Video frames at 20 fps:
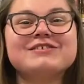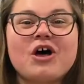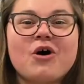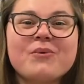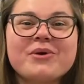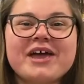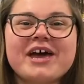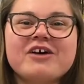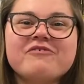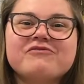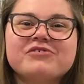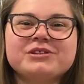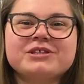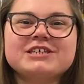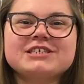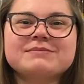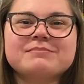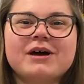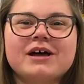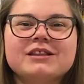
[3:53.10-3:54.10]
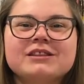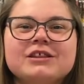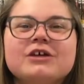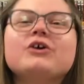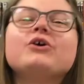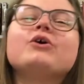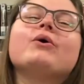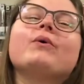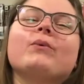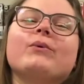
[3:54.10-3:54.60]
all we have for this month.
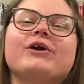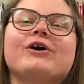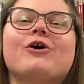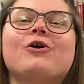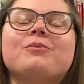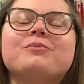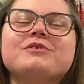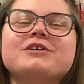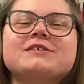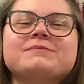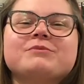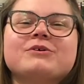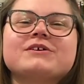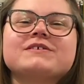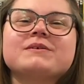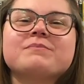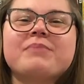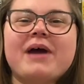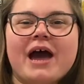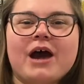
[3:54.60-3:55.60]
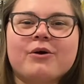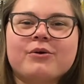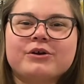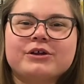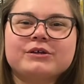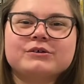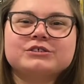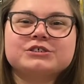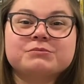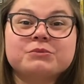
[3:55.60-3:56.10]
We hope these books empower
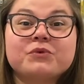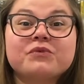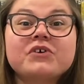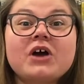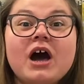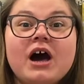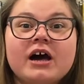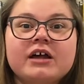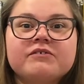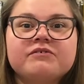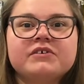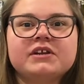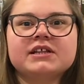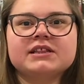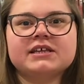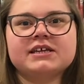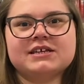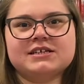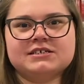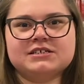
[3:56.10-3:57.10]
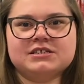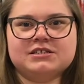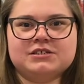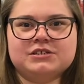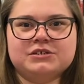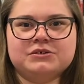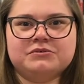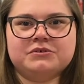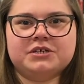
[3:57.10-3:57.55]
you to move confidently into the new